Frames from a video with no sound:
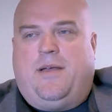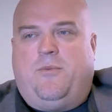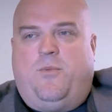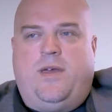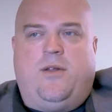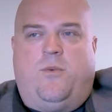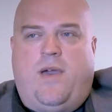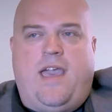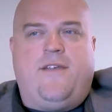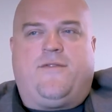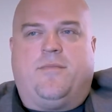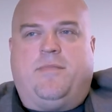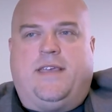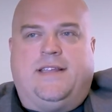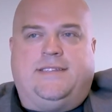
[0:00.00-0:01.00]
I, went away
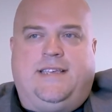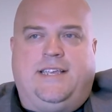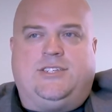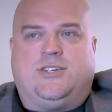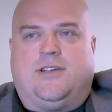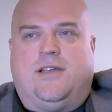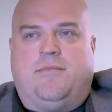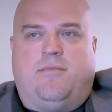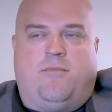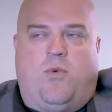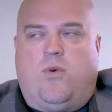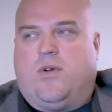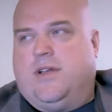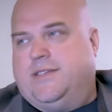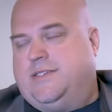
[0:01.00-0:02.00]
from being a teacher and
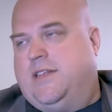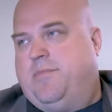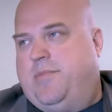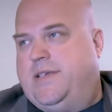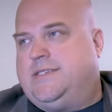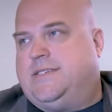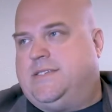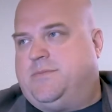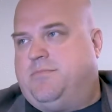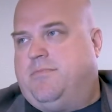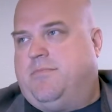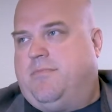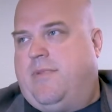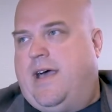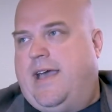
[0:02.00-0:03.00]
more into the business
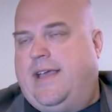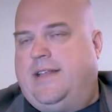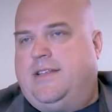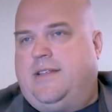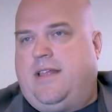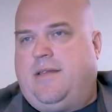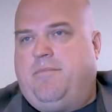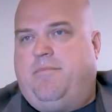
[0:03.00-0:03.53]
mind